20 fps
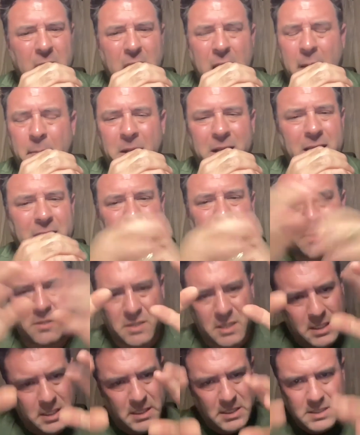I mean, it
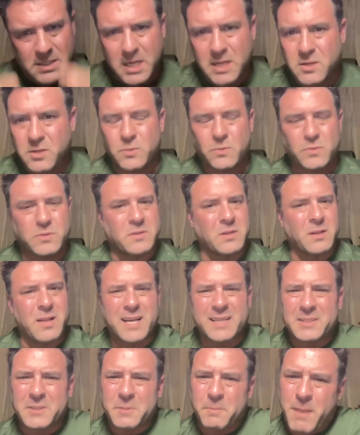just continues to
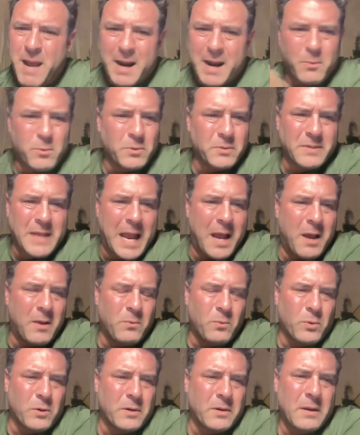like spiral
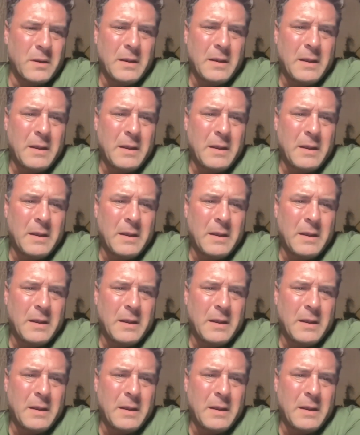downward.